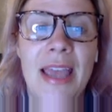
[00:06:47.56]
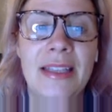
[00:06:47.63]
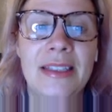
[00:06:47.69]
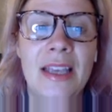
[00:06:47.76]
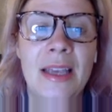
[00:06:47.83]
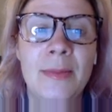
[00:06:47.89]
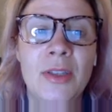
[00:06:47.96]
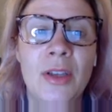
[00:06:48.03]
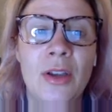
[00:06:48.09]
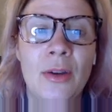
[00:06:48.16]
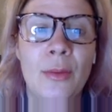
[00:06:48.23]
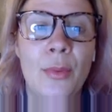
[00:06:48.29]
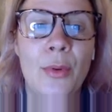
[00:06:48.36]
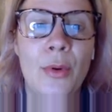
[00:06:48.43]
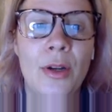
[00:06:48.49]
Enzymes are
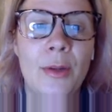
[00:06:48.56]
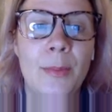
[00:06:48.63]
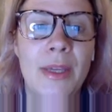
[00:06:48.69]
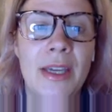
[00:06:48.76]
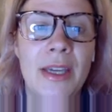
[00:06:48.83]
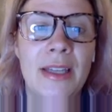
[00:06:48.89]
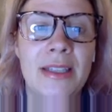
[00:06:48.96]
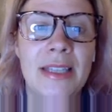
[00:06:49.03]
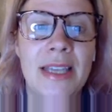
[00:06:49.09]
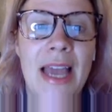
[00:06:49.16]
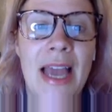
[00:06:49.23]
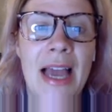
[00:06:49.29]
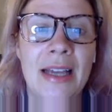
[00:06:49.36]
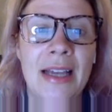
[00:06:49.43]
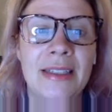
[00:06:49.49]
important because they
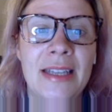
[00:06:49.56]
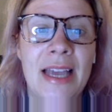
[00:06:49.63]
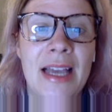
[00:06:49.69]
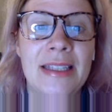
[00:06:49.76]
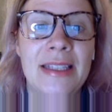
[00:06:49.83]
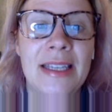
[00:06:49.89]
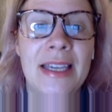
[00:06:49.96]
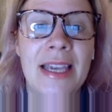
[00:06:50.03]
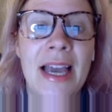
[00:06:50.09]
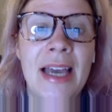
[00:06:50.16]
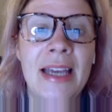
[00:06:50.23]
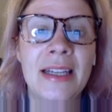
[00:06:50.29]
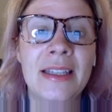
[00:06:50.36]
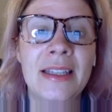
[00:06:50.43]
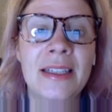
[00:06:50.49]
act as a
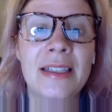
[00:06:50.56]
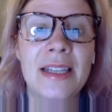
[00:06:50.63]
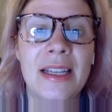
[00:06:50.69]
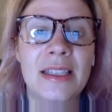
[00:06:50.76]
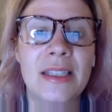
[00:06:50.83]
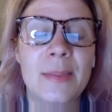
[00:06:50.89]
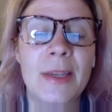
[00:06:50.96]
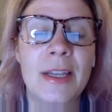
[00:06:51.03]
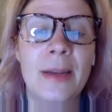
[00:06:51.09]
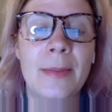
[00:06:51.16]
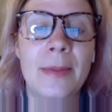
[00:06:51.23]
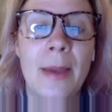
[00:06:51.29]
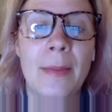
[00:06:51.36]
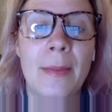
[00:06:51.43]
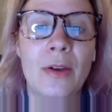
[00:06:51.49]
catalyst and speed
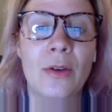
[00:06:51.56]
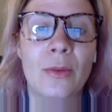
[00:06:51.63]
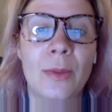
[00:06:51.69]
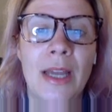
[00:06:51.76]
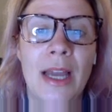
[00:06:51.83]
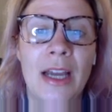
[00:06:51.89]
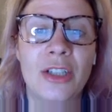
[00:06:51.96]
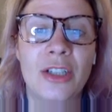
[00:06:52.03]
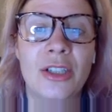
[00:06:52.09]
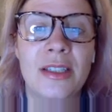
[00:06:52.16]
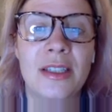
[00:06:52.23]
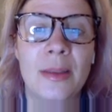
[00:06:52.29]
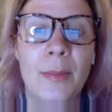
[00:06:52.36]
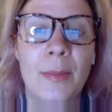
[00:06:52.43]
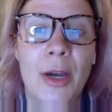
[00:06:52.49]
up chemical
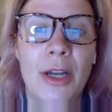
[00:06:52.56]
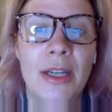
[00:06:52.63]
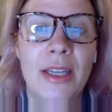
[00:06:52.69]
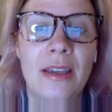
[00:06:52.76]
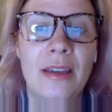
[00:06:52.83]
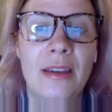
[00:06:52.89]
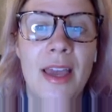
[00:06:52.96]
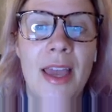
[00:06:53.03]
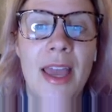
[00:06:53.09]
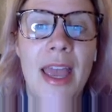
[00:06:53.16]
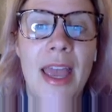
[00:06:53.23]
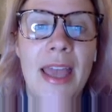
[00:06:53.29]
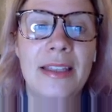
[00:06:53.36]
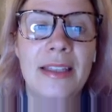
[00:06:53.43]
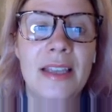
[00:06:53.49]
reactions in the body.
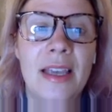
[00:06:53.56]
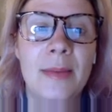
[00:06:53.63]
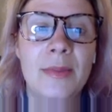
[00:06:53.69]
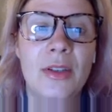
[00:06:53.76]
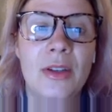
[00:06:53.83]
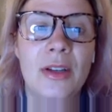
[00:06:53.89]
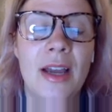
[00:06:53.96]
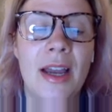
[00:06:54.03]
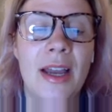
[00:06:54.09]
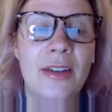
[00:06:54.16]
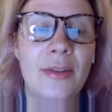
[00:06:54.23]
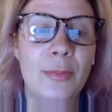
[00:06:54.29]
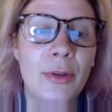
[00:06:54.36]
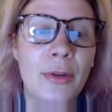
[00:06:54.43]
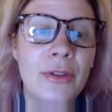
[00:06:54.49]
Enzymes are a
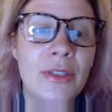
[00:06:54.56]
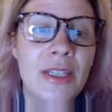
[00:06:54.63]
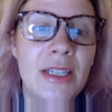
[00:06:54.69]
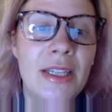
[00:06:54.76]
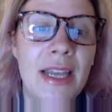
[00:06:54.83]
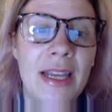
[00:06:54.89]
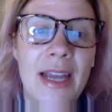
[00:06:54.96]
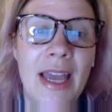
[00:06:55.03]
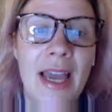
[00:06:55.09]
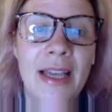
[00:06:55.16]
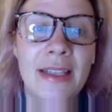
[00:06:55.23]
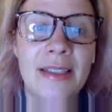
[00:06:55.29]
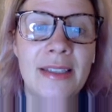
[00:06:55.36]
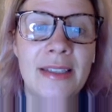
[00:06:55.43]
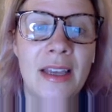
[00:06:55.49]
kind of protein, and
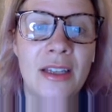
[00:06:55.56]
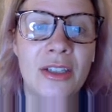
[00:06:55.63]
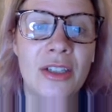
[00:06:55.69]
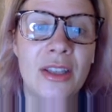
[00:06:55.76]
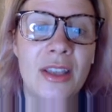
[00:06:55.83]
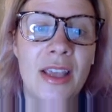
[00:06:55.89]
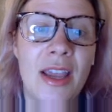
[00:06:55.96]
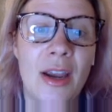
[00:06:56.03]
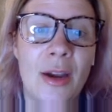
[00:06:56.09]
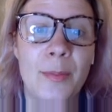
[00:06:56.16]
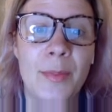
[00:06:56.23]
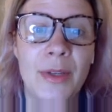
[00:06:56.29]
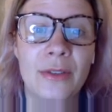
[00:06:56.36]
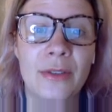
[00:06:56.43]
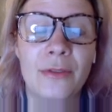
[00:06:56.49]
as such, they
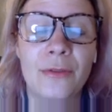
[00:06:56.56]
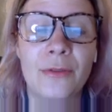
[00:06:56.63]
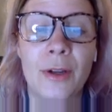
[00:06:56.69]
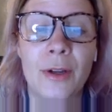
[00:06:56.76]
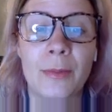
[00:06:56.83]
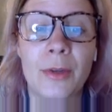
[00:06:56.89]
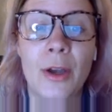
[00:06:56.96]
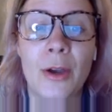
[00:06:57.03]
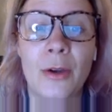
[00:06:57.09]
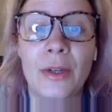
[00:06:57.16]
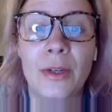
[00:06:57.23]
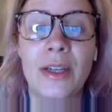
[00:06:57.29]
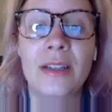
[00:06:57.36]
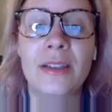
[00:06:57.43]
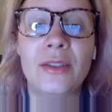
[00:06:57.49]
are built from
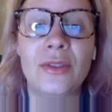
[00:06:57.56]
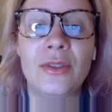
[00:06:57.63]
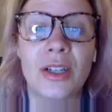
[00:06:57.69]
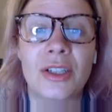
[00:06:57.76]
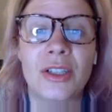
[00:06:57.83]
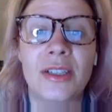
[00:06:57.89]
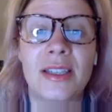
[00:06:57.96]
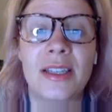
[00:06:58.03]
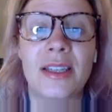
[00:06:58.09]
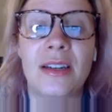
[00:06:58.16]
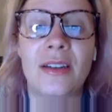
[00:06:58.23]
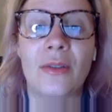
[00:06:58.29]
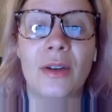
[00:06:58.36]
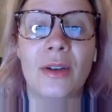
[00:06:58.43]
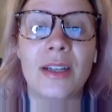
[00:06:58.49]
coded instructions in
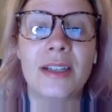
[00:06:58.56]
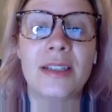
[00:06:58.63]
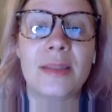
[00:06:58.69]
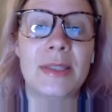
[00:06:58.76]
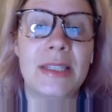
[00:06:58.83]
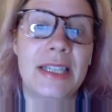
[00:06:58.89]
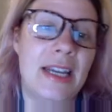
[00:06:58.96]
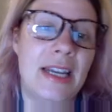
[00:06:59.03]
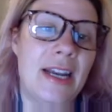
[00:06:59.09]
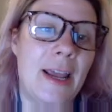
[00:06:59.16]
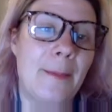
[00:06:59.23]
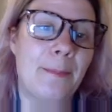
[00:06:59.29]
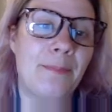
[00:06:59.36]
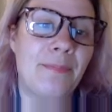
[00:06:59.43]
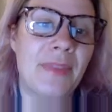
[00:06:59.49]
an organism's
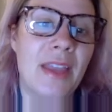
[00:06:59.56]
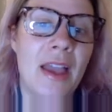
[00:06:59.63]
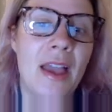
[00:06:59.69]
DNA.